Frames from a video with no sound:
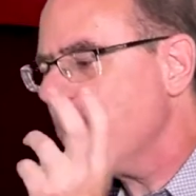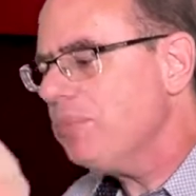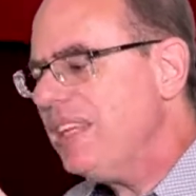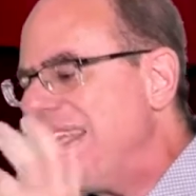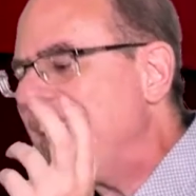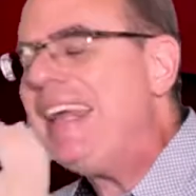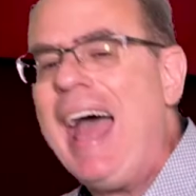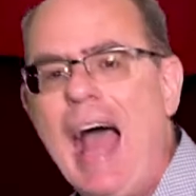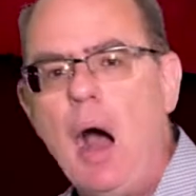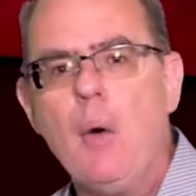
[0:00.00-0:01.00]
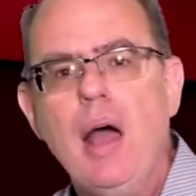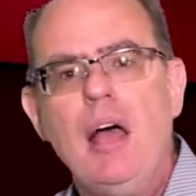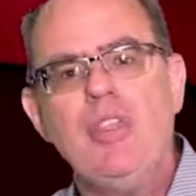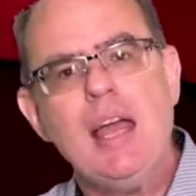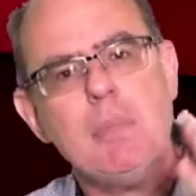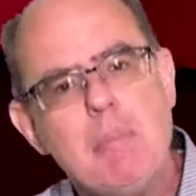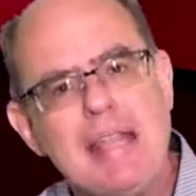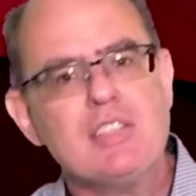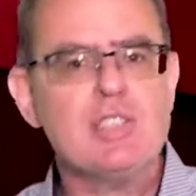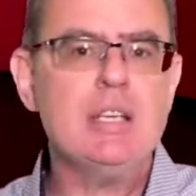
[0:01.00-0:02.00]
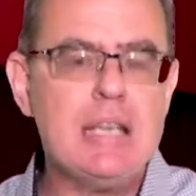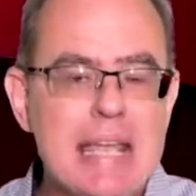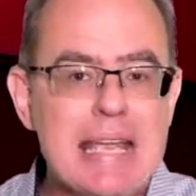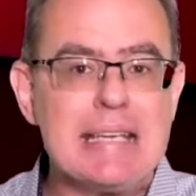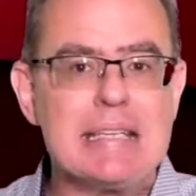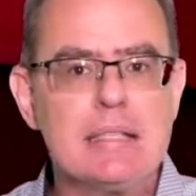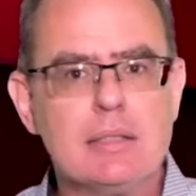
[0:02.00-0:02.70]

something now that meets the need.